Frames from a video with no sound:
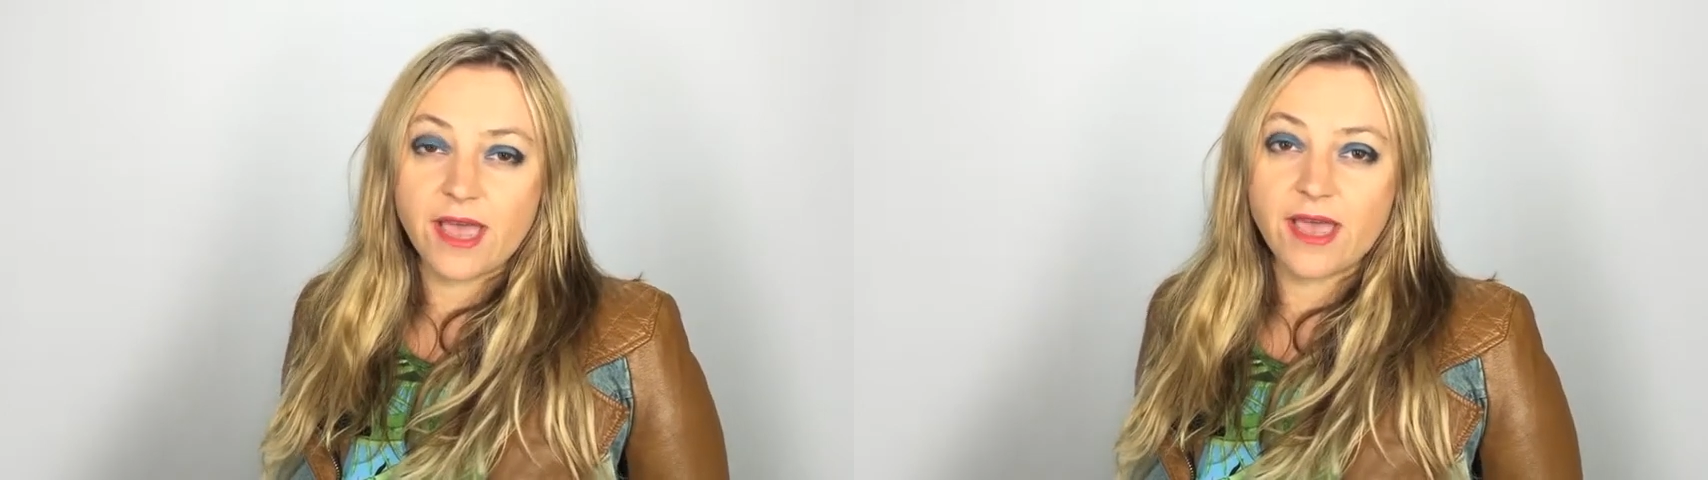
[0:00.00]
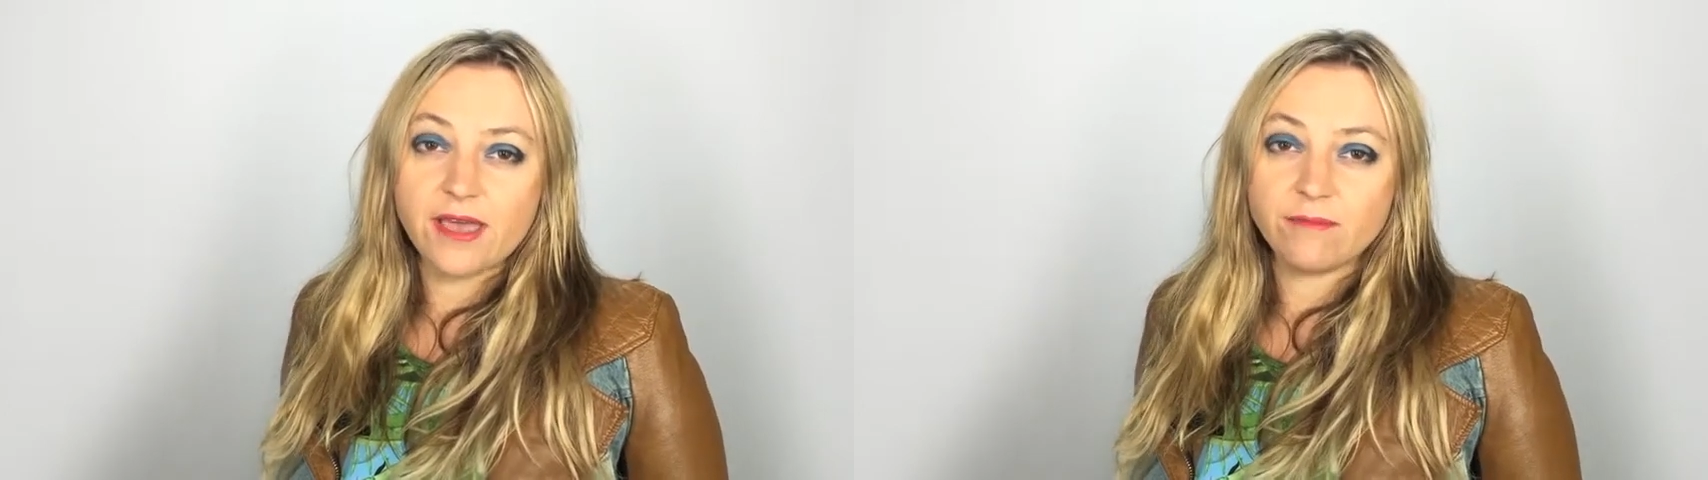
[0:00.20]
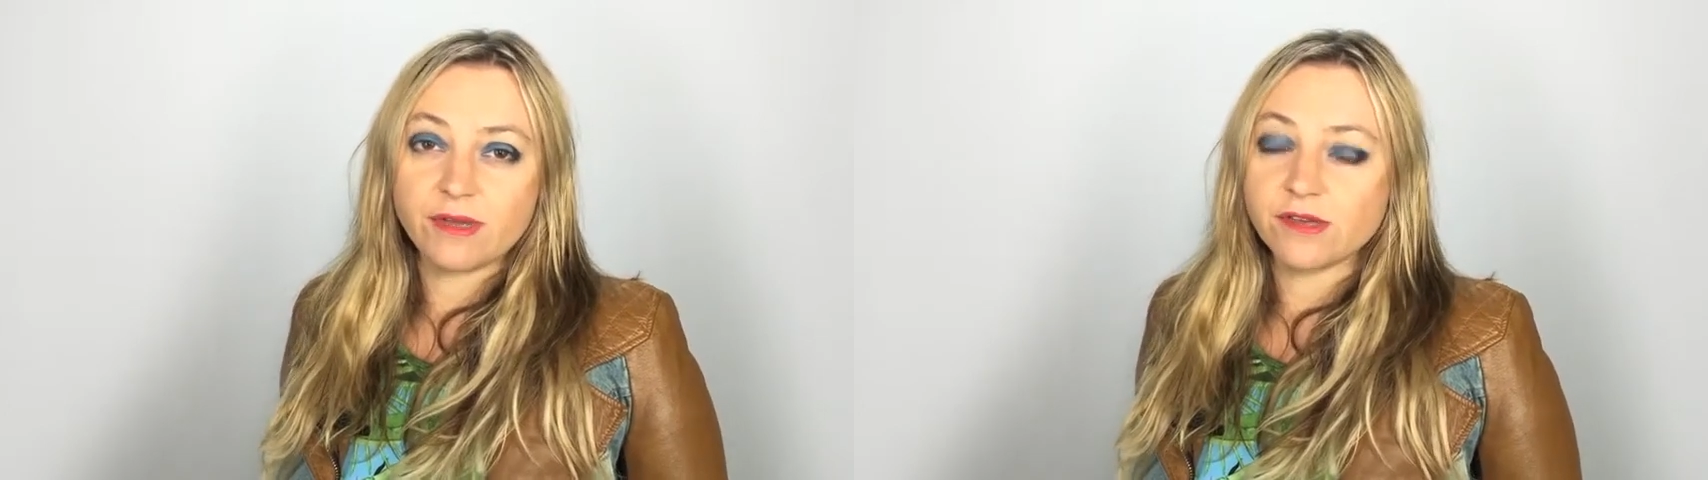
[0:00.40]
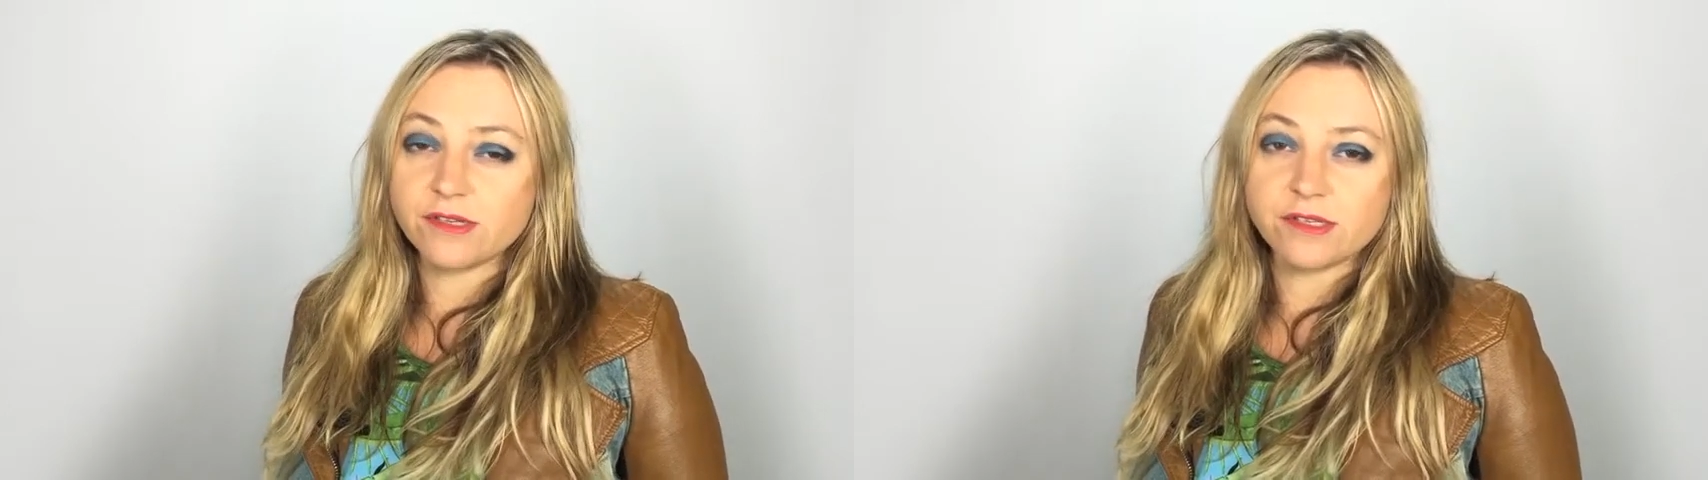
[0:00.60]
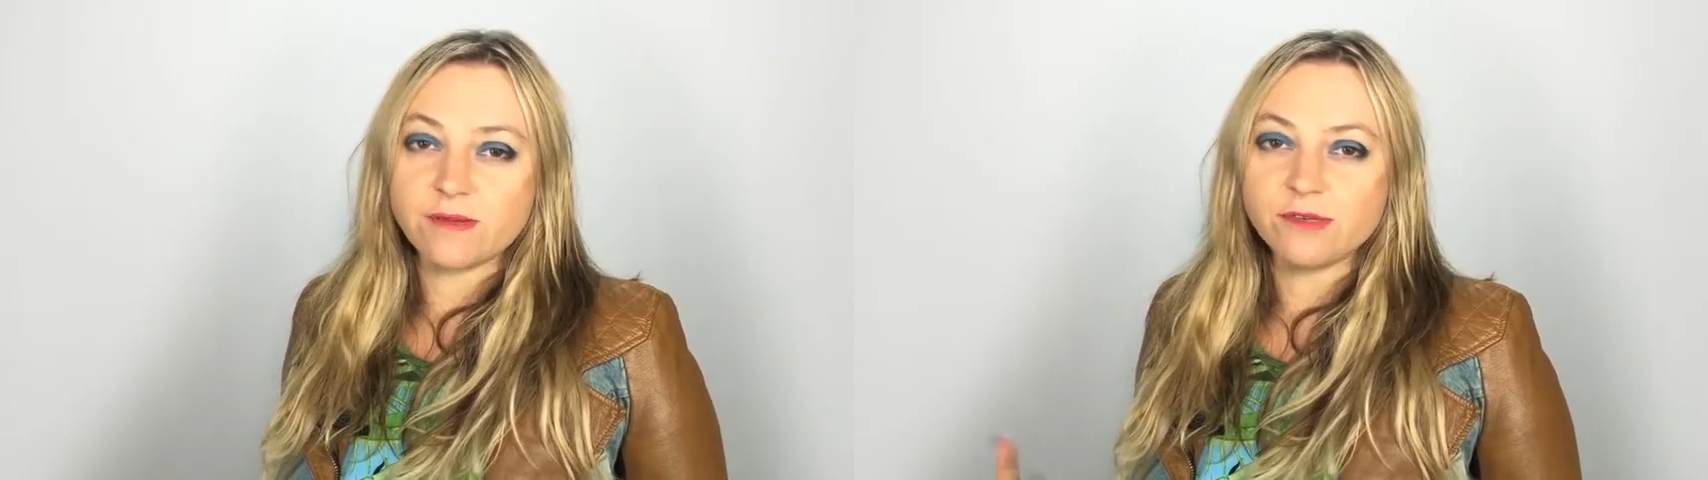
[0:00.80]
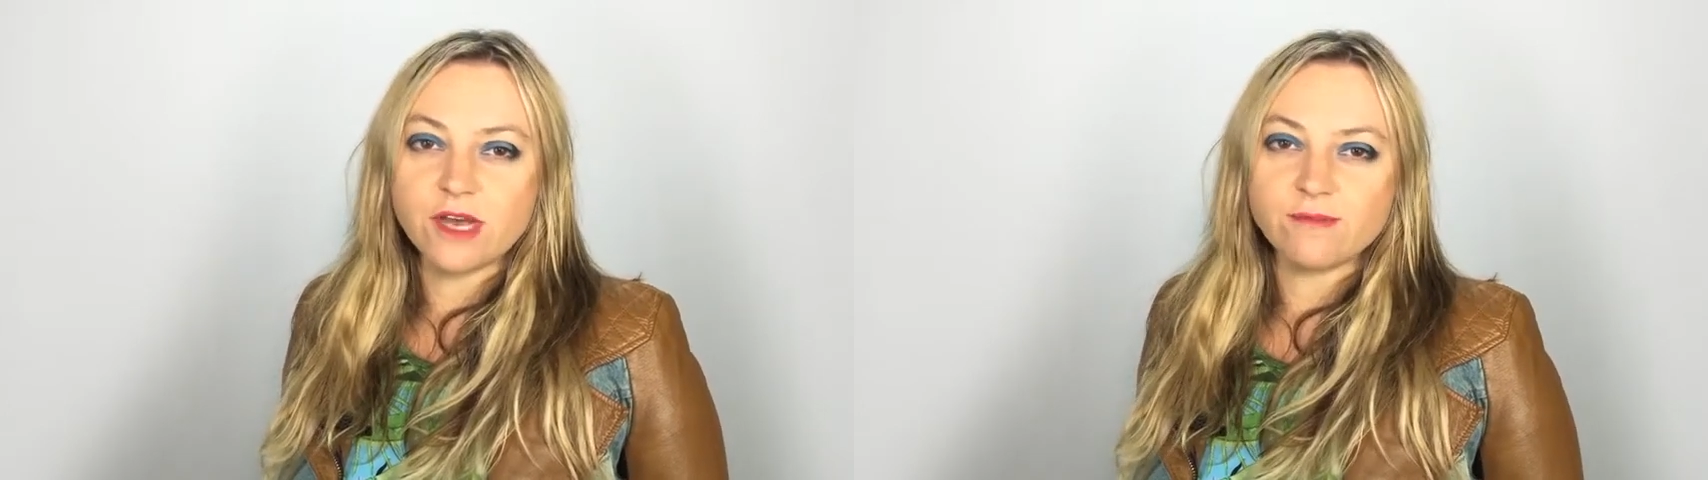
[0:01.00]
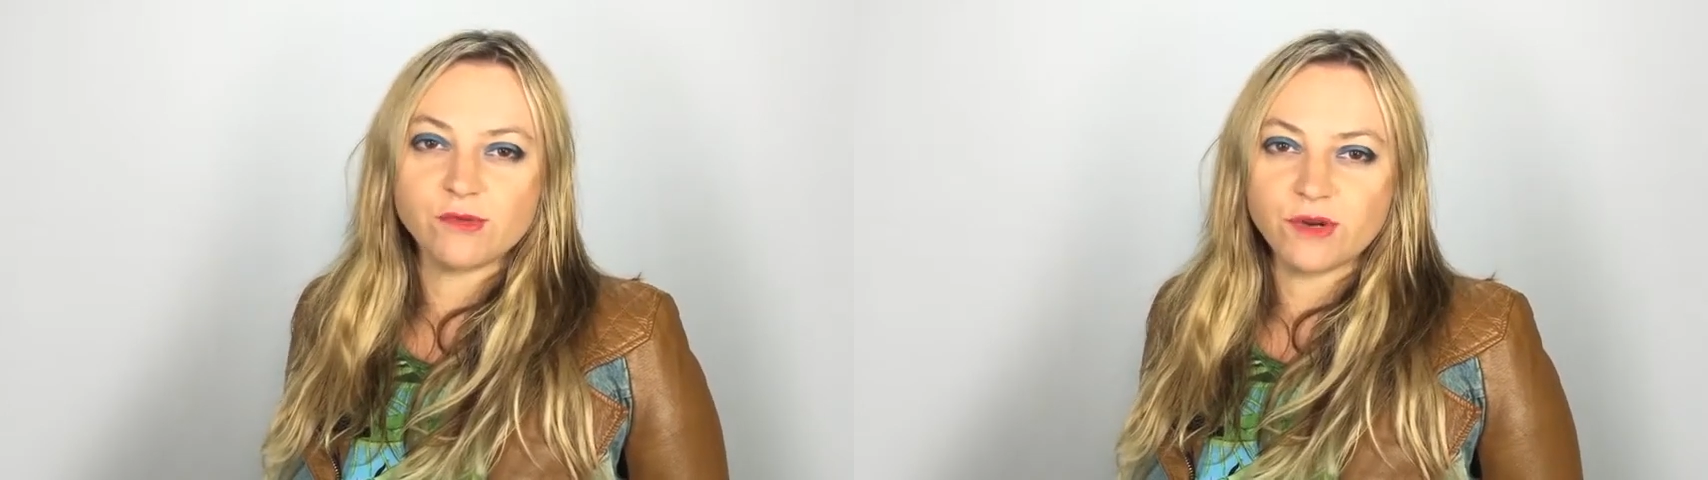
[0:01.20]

And because sometimes